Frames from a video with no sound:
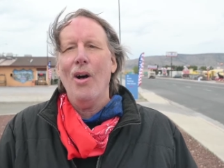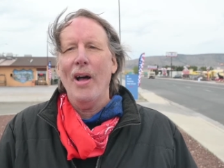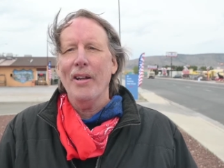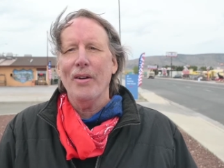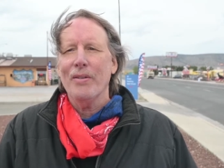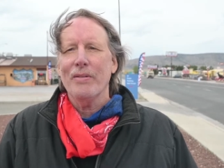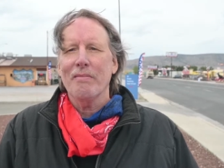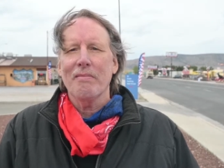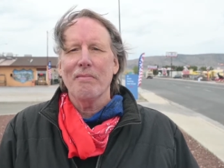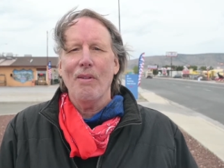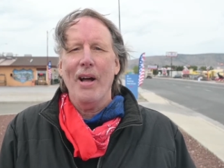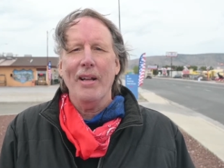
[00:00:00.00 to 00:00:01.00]
I
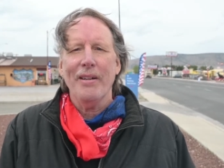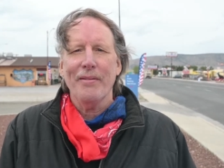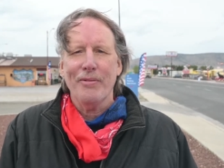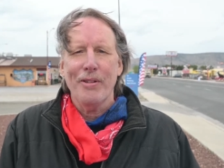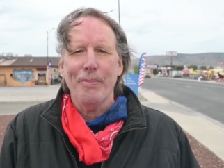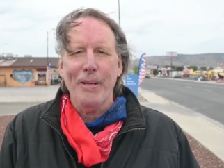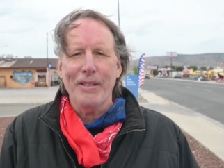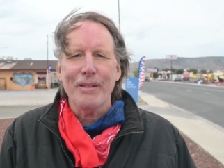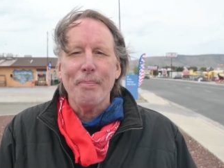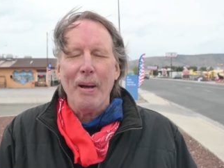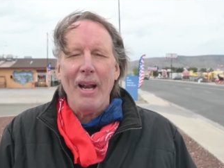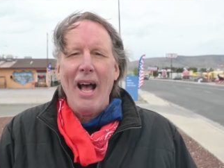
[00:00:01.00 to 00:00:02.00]
don't want free
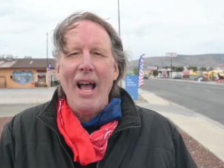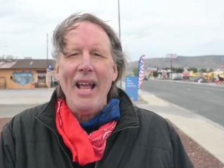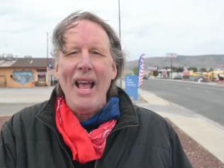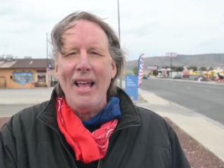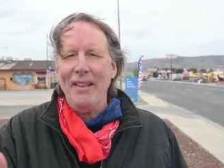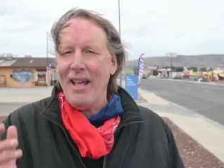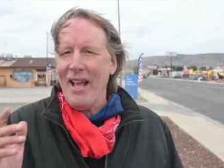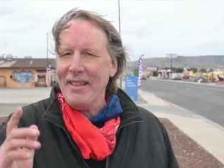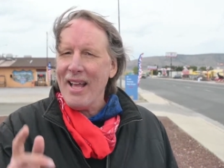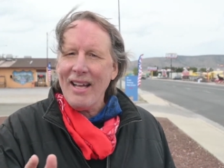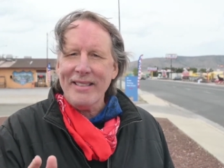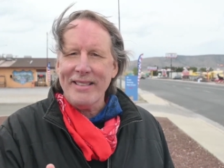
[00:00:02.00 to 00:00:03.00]
pizza but I had at
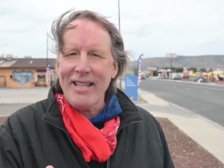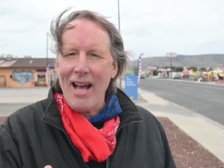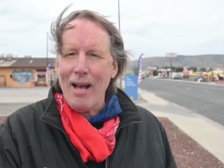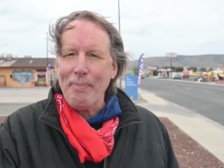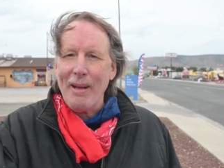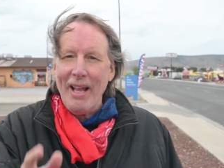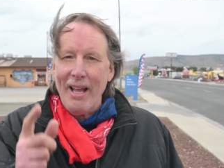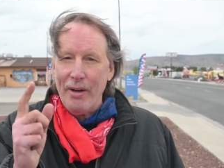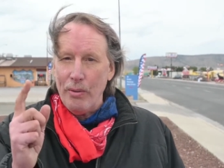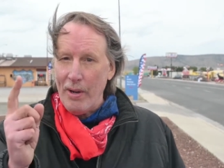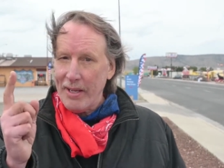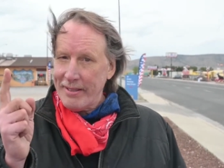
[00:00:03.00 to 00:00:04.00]
that stop I had
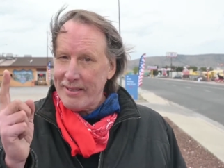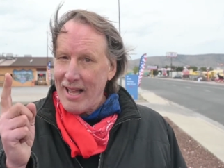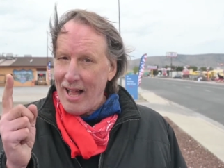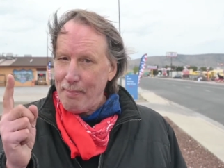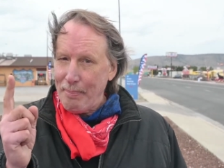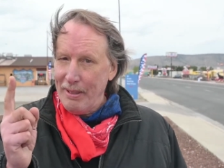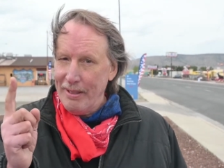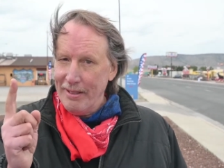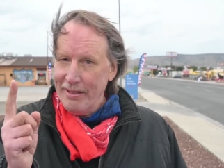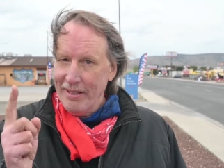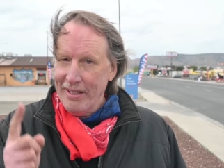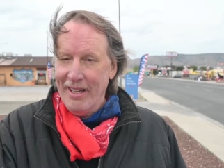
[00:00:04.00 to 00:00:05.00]
a rest stop
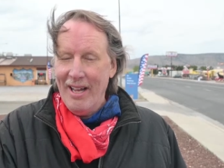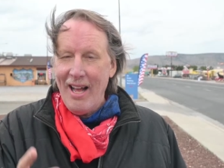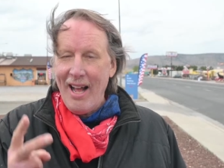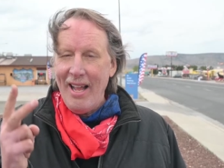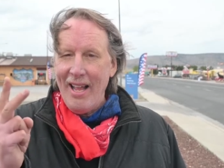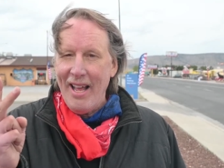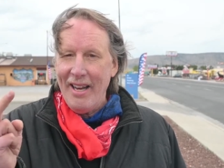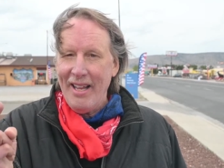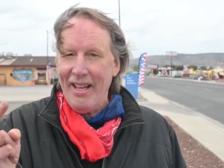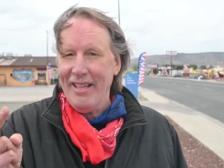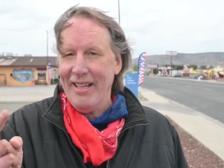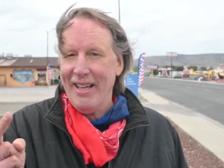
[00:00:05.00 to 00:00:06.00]
I had
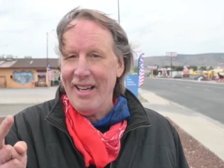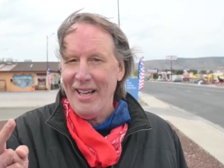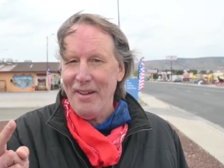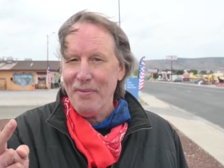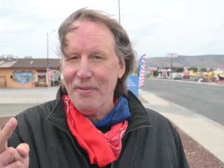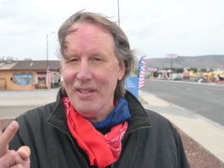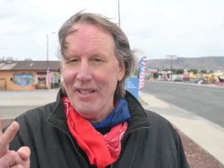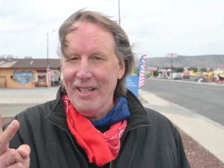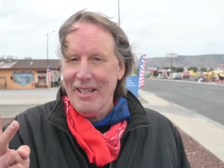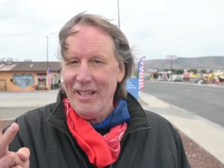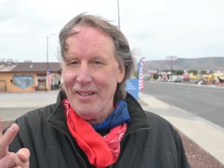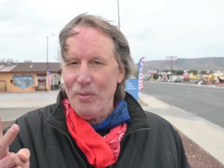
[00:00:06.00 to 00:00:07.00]
a uh,
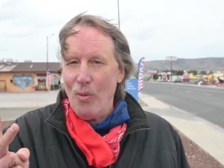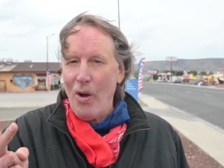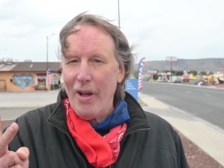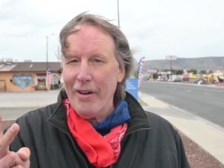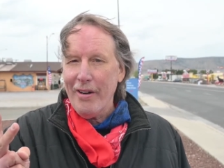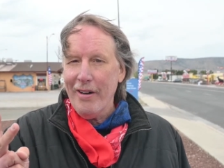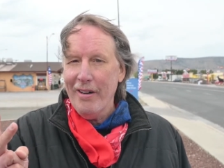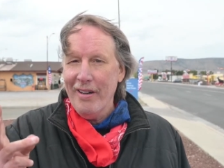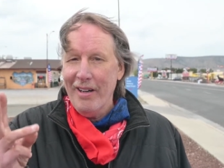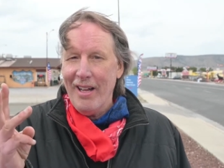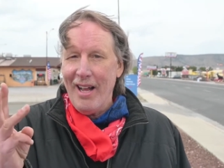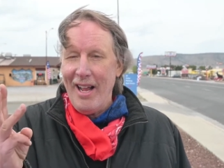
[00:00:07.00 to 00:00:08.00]
water
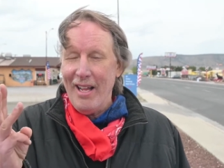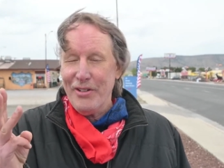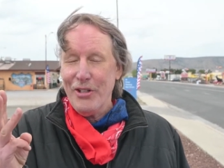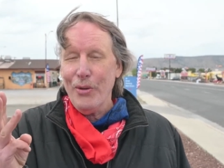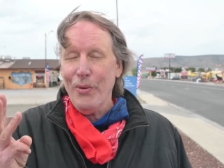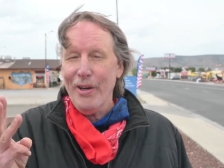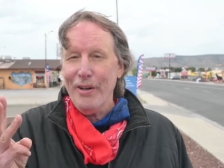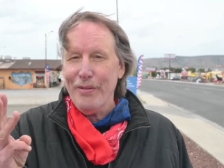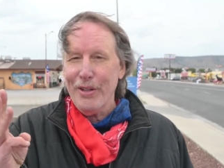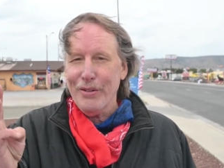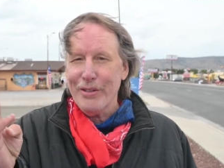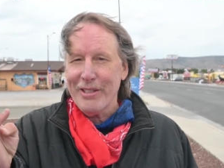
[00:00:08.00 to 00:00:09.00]
I had two
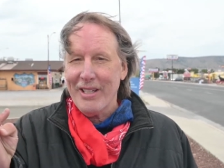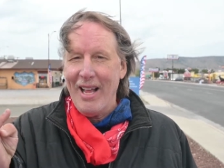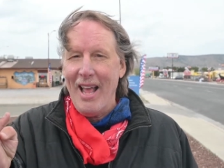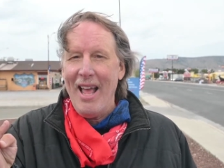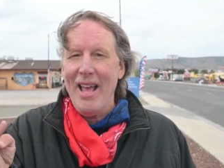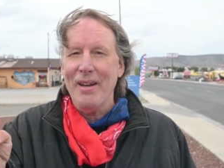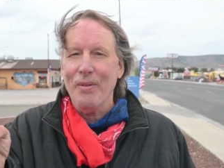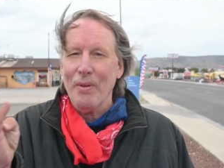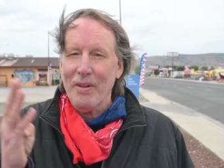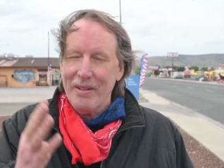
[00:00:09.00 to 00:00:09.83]
interviews and